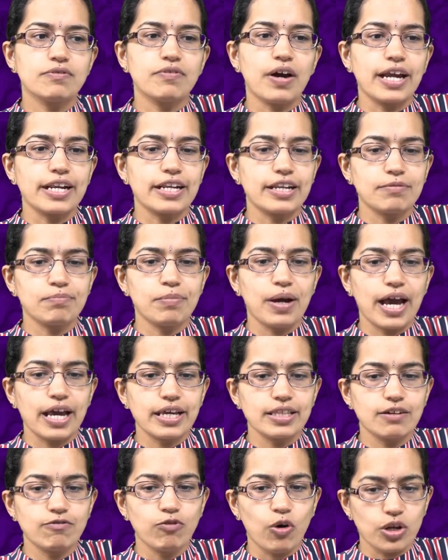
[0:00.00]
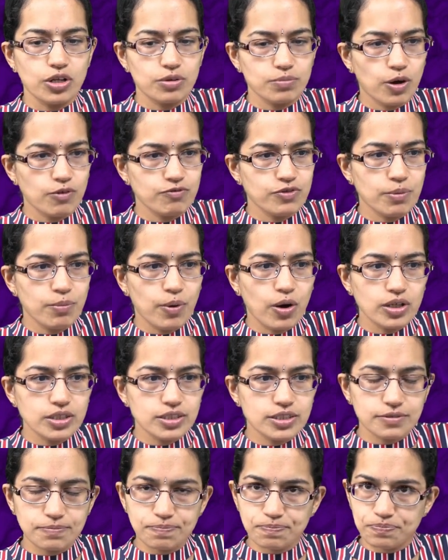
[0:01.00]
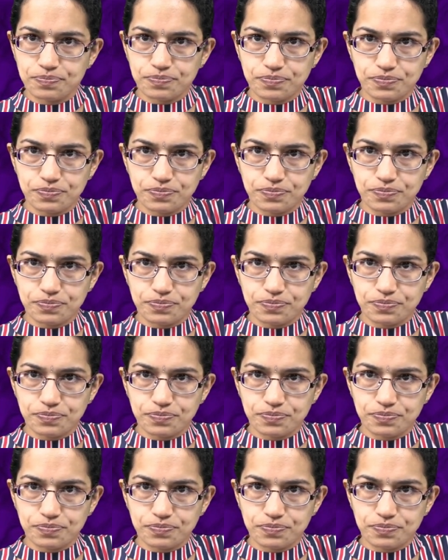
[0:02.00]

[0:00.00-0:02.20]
divided by the volume of the box.